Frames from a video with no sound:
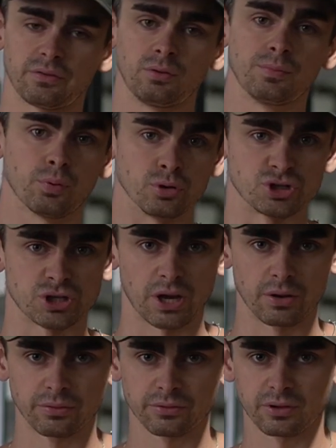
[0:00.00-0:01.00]
doing push
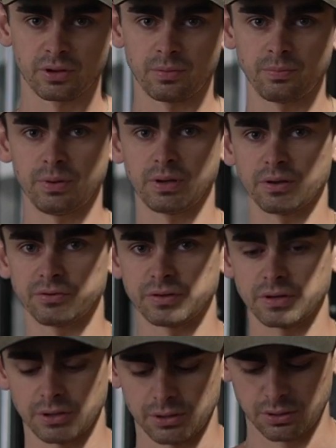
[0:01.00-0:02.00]
downs because
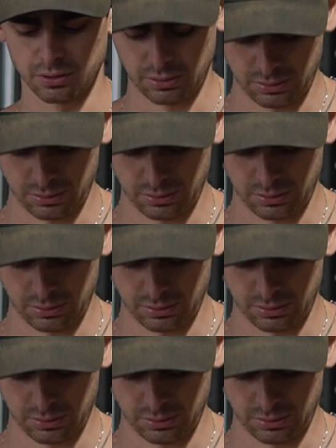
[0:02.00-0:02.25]
they're,